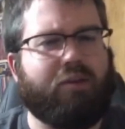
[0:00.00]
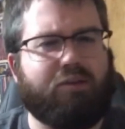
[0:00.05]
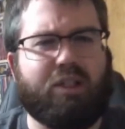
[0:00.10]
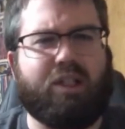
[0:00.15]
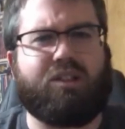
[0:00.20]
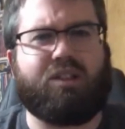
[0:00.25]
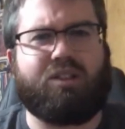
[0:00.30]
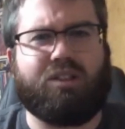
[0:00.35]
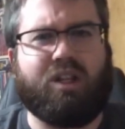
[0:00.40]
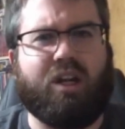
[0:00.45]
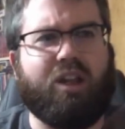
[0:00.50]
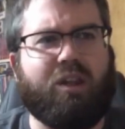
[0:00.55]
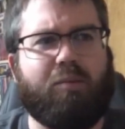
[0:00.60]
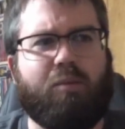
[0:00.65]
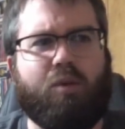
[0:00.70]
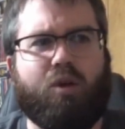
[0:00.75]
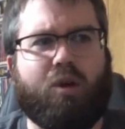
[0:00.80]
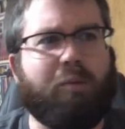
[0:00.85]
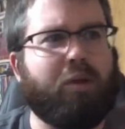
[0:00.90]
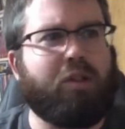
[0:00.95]
was like the sun and the
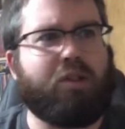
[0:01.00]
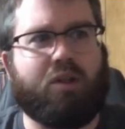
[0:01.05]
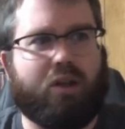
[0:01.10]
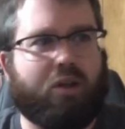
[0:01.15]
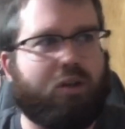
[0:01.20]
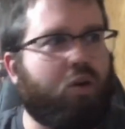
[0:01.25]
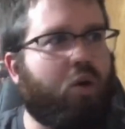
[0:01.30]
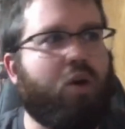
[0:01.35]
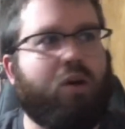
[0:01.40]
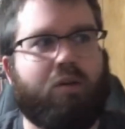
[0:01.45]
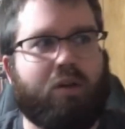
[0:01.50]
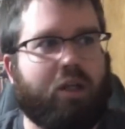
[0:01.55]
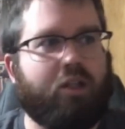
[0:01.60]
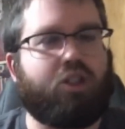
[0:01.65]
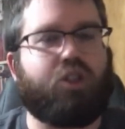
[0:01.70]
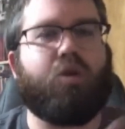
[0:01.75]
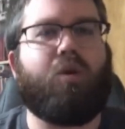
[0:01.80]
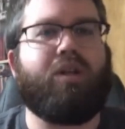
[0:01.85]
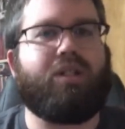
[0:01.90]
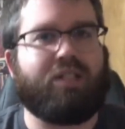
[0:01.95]
moon, and was like going, like
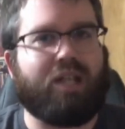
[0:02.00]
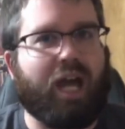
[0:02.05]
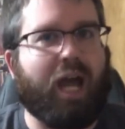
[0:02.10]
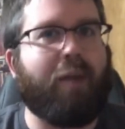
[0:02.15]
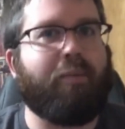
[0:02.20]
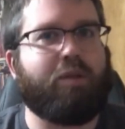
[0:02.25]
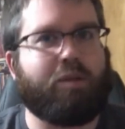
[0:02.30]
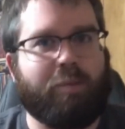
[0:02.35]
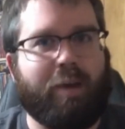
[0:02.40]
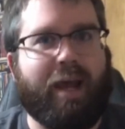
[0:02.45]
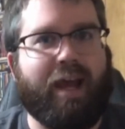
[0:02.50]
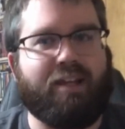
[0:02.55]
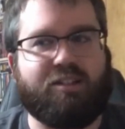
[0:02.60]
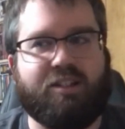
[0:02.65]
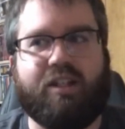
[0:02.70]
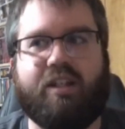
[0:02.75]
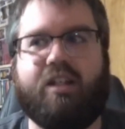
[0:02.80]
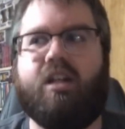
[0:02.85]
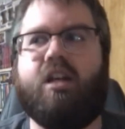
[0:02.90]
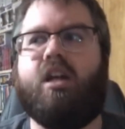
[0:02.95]
showing time is
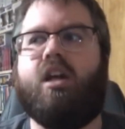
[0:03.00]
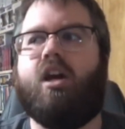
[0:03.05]
passing,